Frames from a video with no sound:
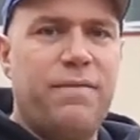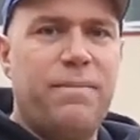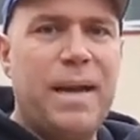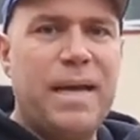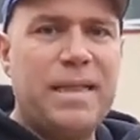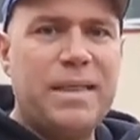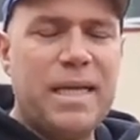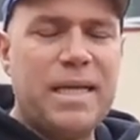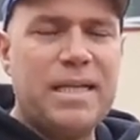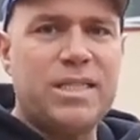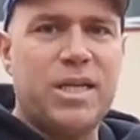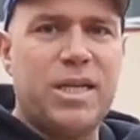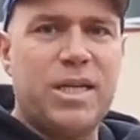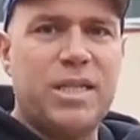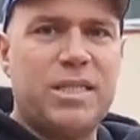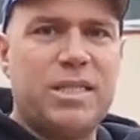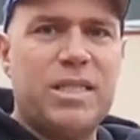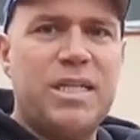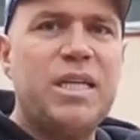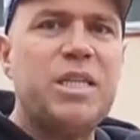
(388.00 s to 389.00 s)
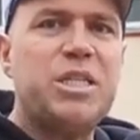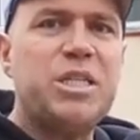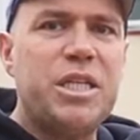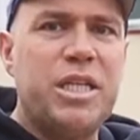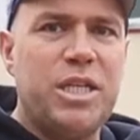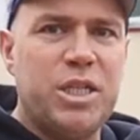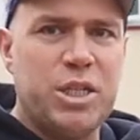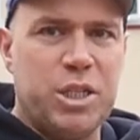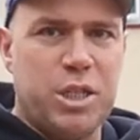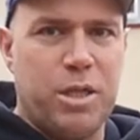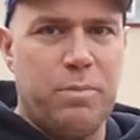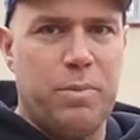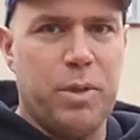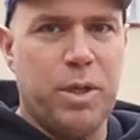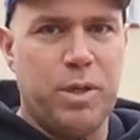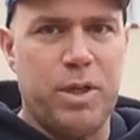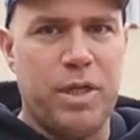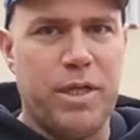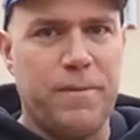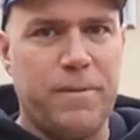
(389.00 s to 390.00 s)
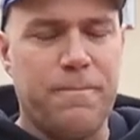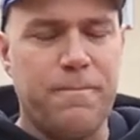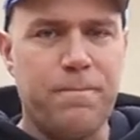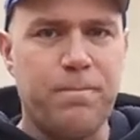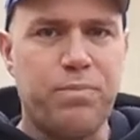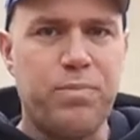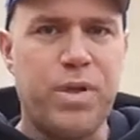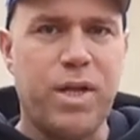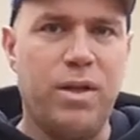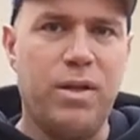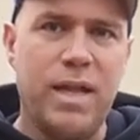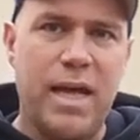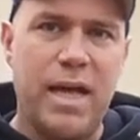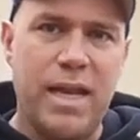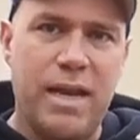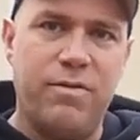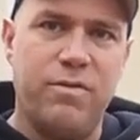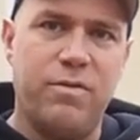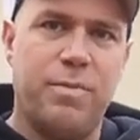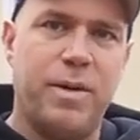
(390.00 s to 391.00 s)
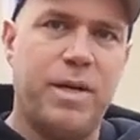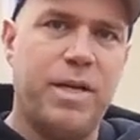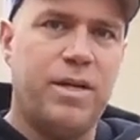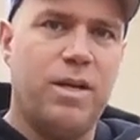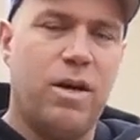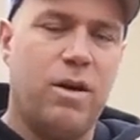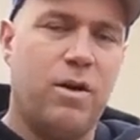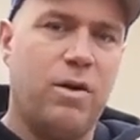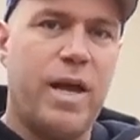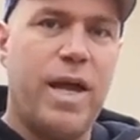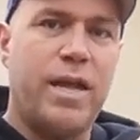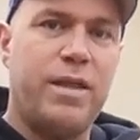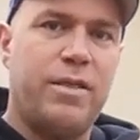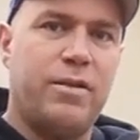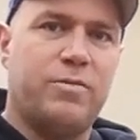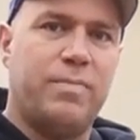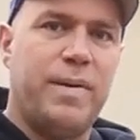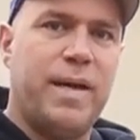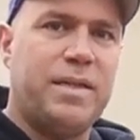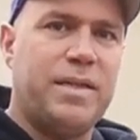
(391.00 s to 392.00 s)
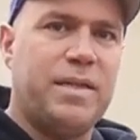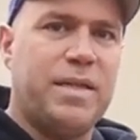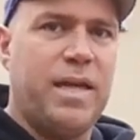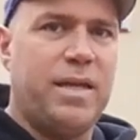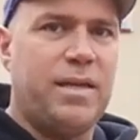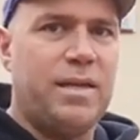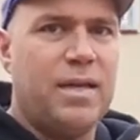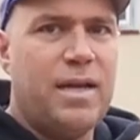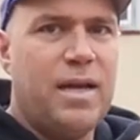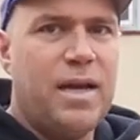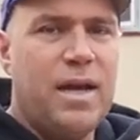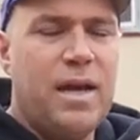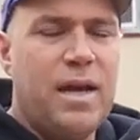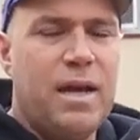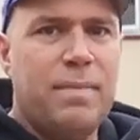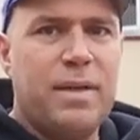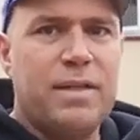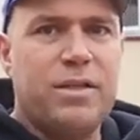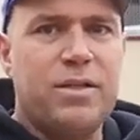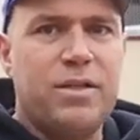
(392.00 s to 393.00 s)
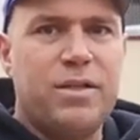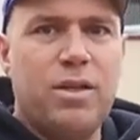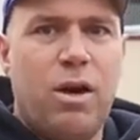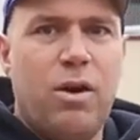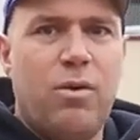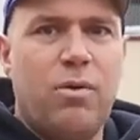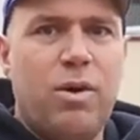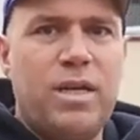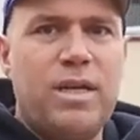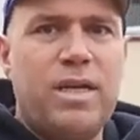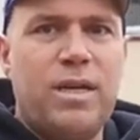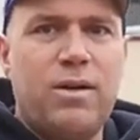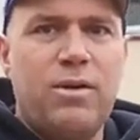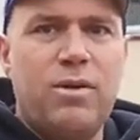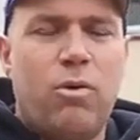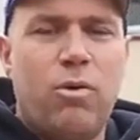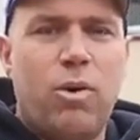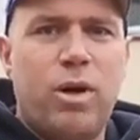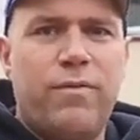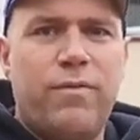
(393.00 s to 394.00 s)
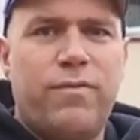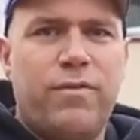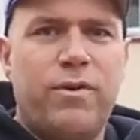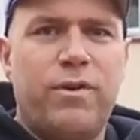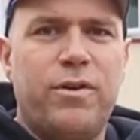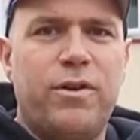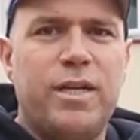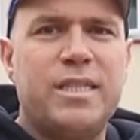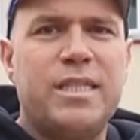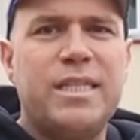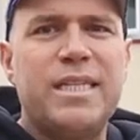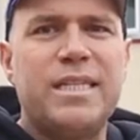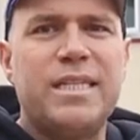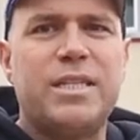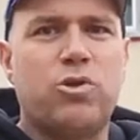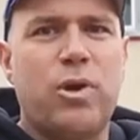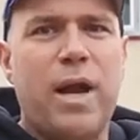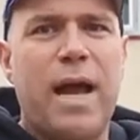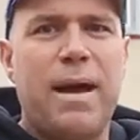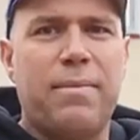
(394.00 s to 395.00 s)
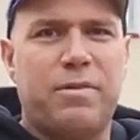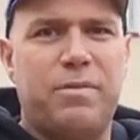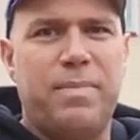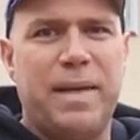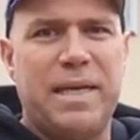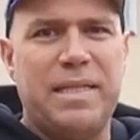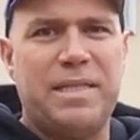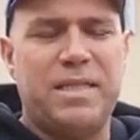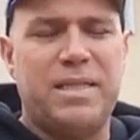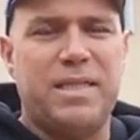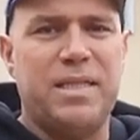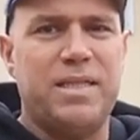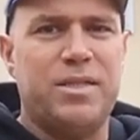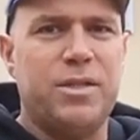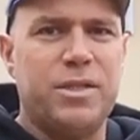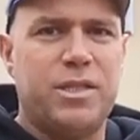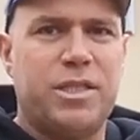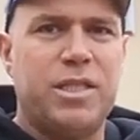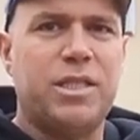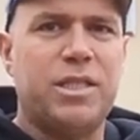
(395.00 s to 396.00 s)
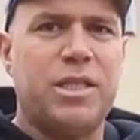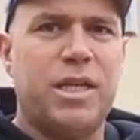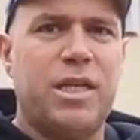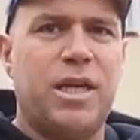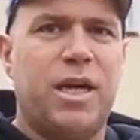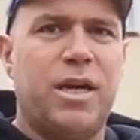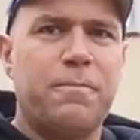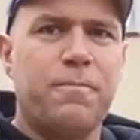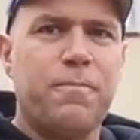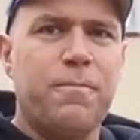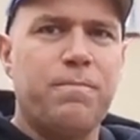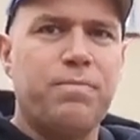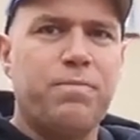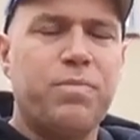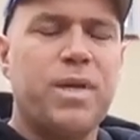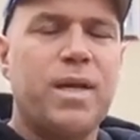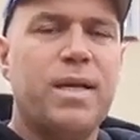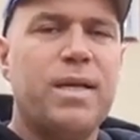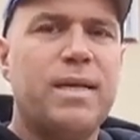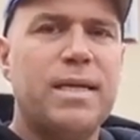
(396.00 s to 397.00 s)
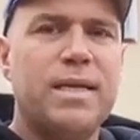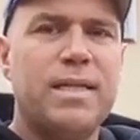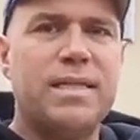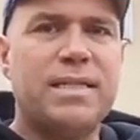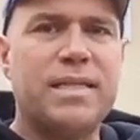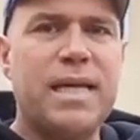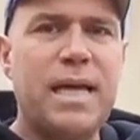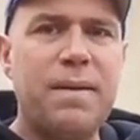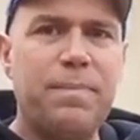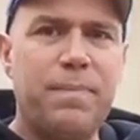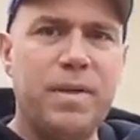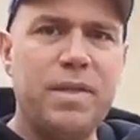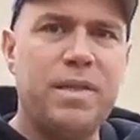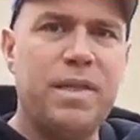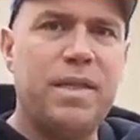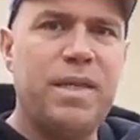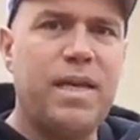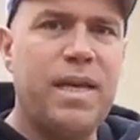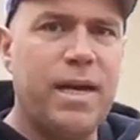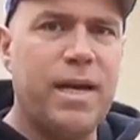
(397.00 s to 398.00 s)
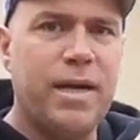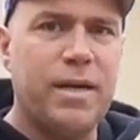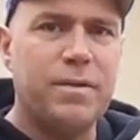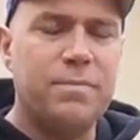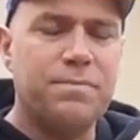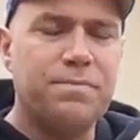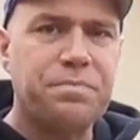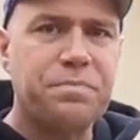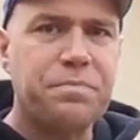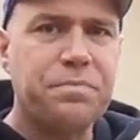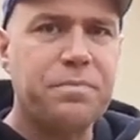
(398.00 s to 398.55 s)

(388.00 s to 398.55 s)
methane starts leaching into the building. It'll let everybody know, hey, there's methane. But there's nowhere for it to get trapped, basically. So it's just gonna escape into the air